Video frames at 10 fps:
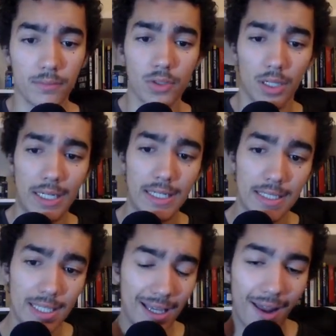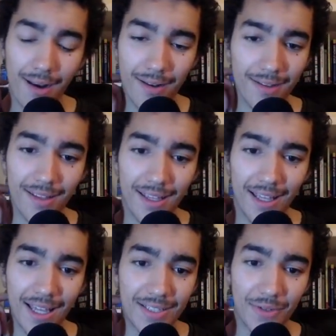Solidity.
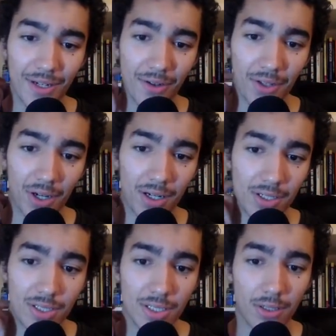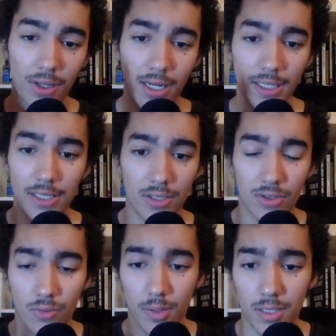It's really not that hard. Just looking at this
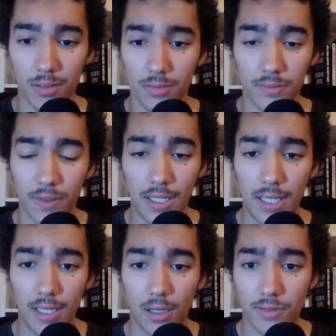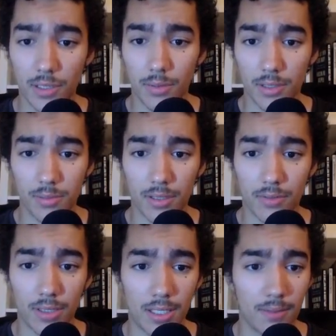just reminds me of C++.
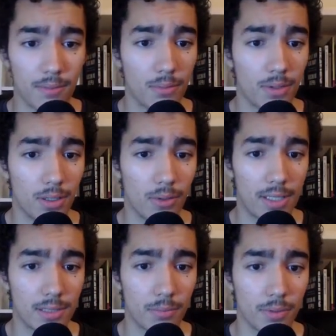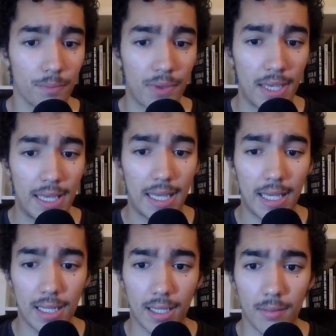Really quite simple.
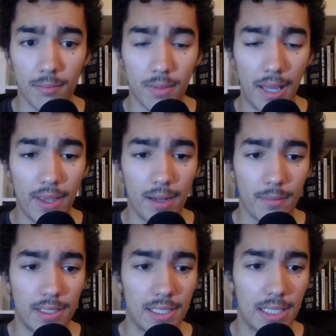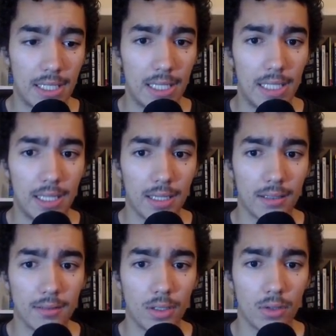And yeah, basically
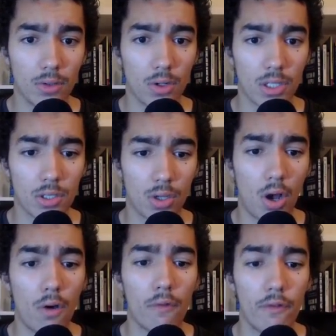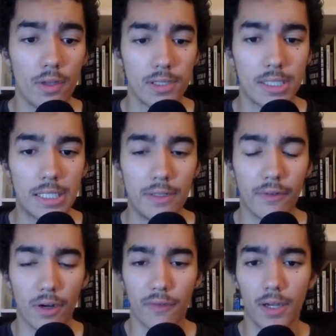the contract is obviously
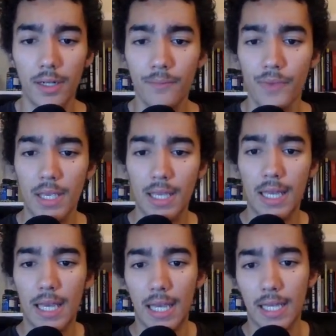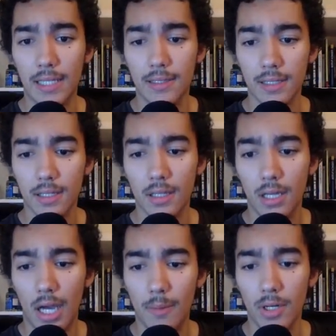verified. And
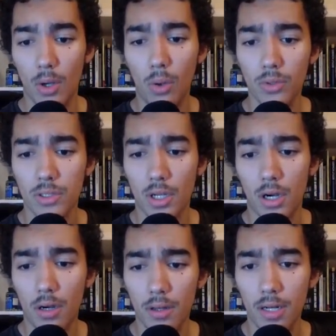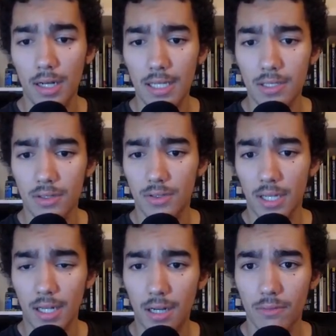how many holders are there? Let's
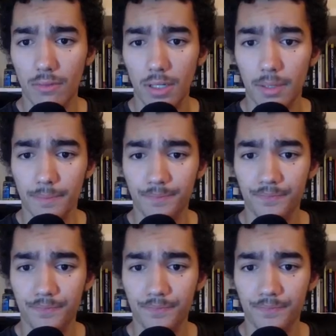check it out. Really.